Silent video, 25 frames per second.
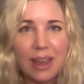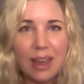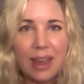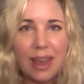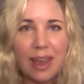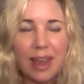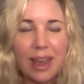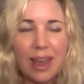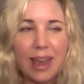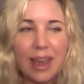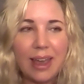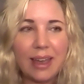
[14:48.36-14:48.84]

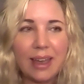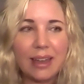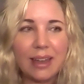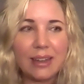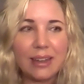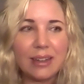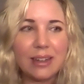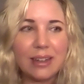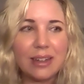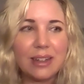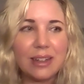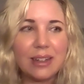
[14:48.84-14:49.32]

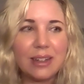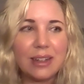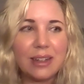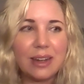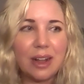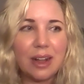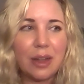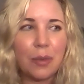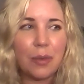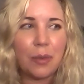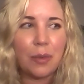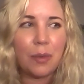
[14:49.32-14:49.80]
And
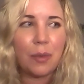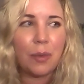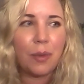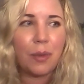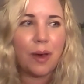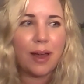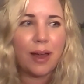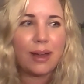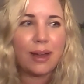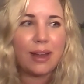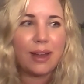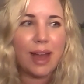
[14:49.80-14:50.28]

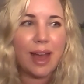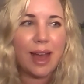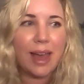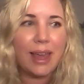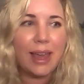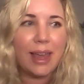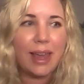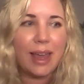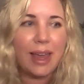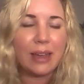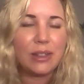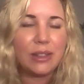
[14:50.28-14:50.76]
what
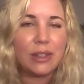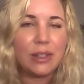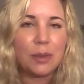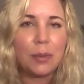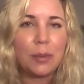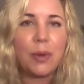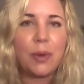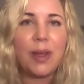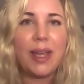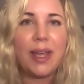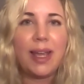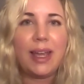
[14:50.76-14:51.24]
I get to
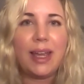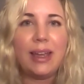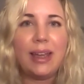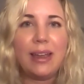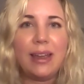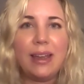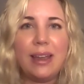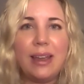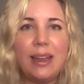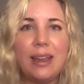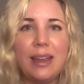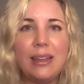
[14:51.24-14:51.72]

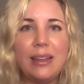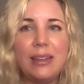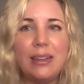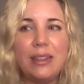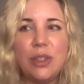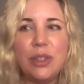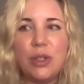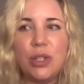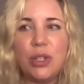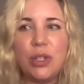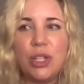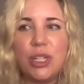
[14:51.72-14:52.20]
bring is
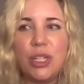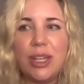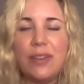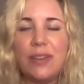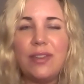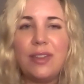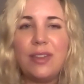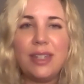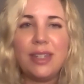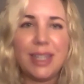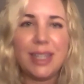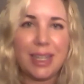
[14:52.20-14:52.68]
to
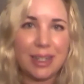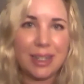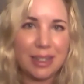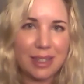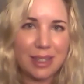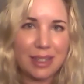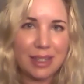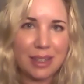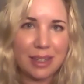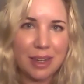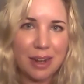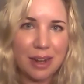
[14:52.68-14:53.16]
shift it,
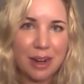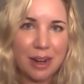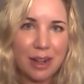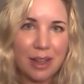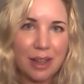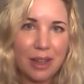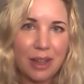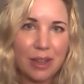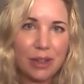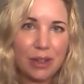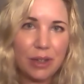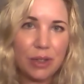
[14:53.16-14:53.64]

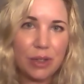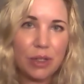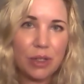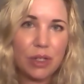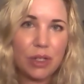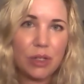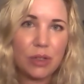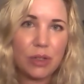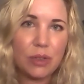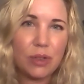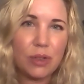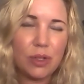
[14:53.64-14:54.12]

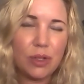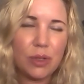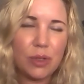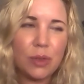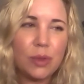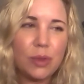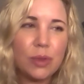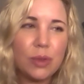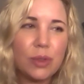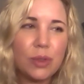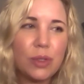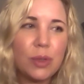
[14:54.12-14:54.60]

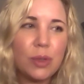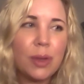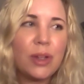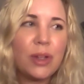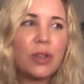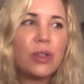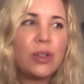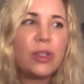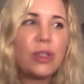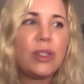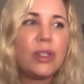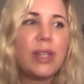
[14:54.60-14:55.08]
to
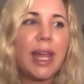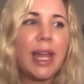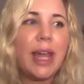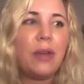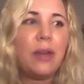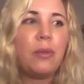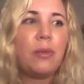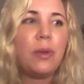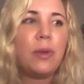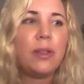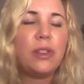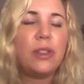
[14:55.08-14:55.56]

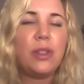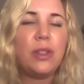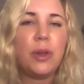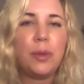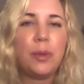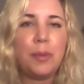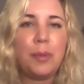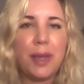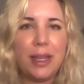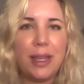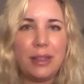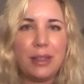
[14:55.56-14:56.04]
understand what's
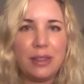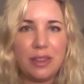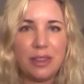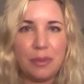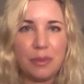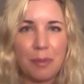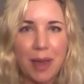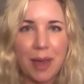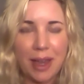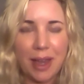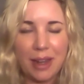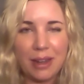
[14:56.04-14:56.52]
your peace of
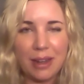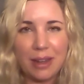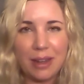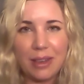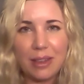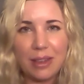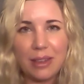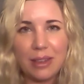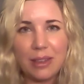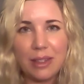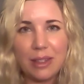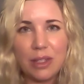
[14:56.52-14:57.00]
mind
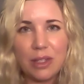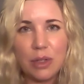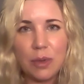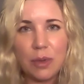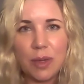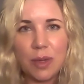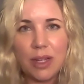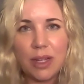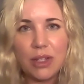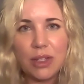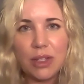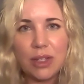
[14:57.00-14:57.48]
in this
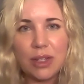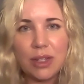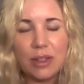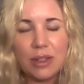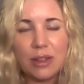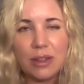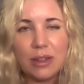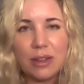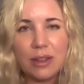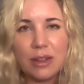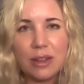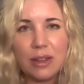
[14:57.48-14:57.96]

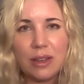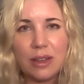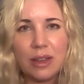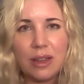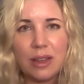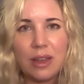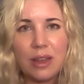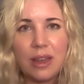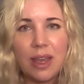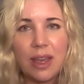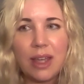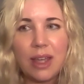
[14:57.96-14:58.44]
situation,
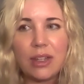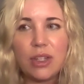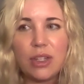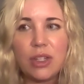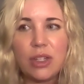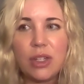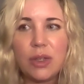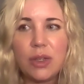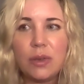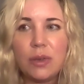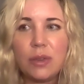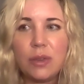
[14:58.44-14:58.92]
and
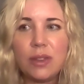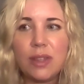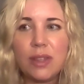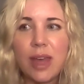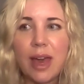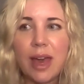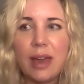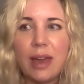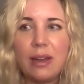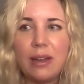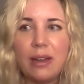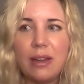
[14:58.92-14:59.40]
choose
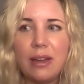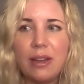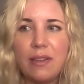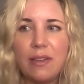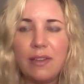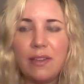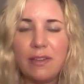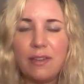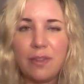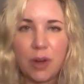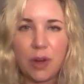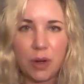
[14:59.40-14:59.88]
that
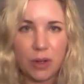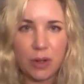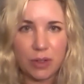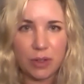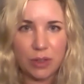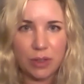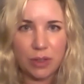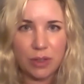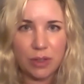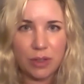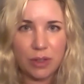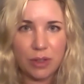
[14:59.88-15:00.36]

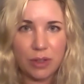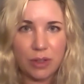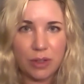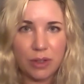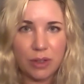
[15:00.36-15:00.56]
first.